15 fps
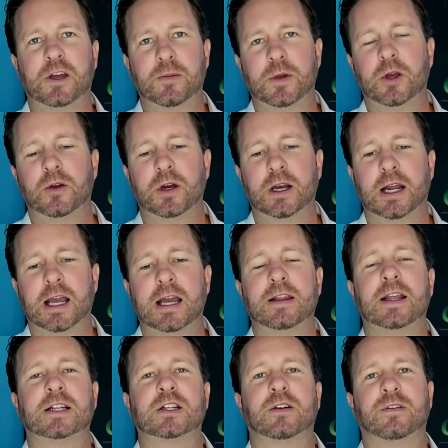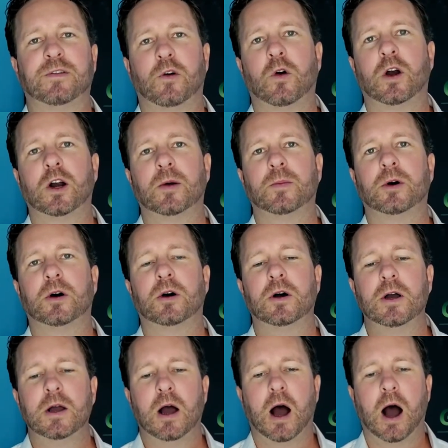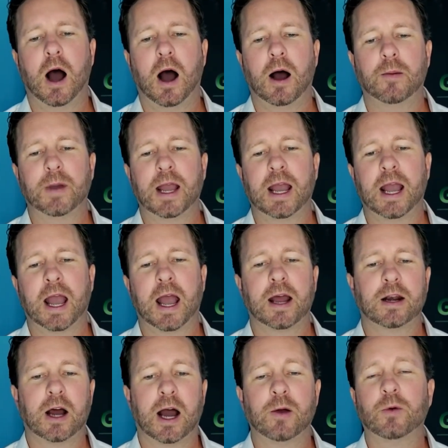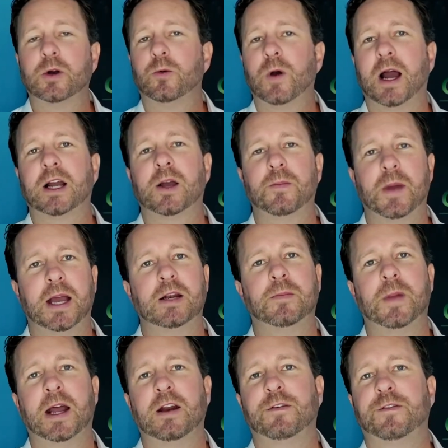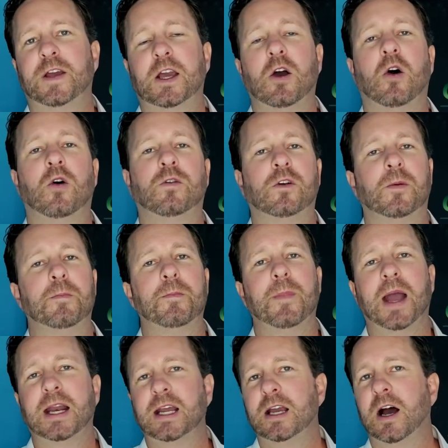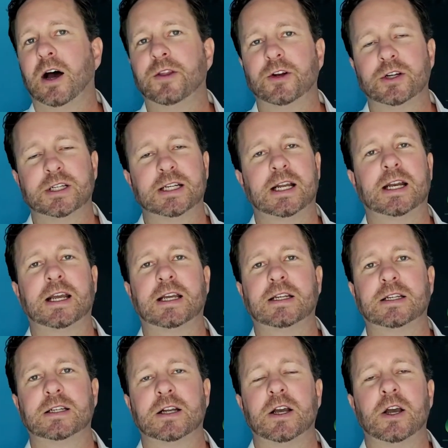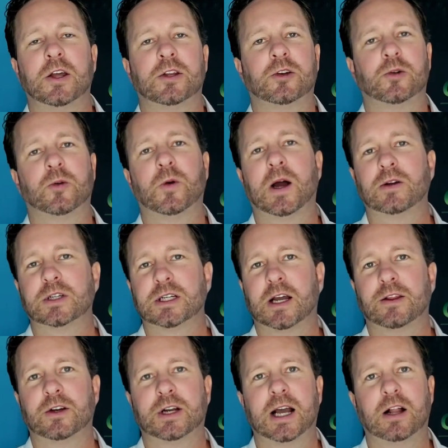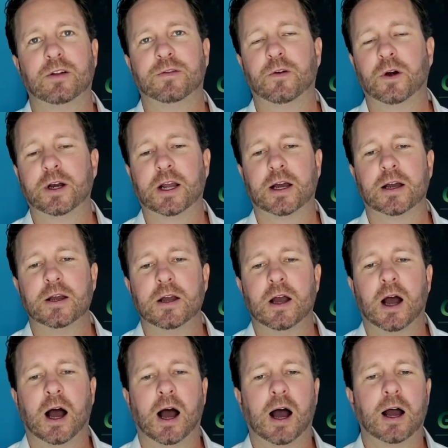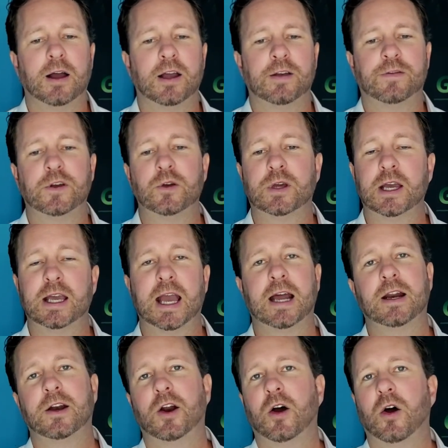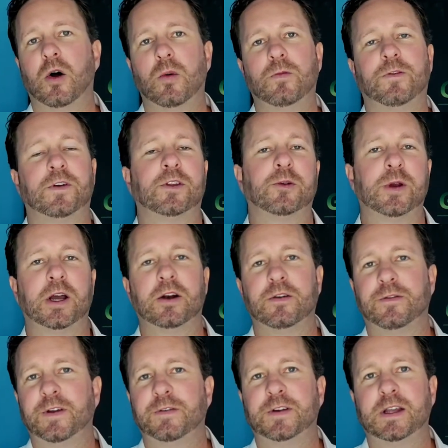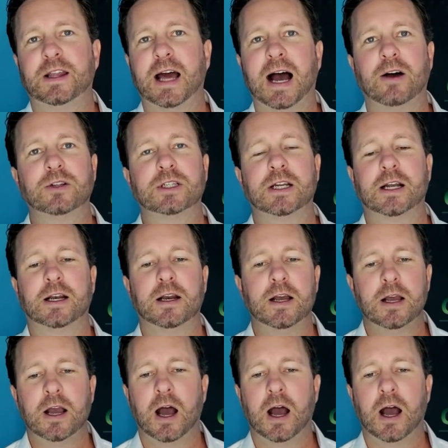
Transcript: community that's affordable, and I would recommend Menifee over many other cities throughout Southern California. If you can get in a home for $350,000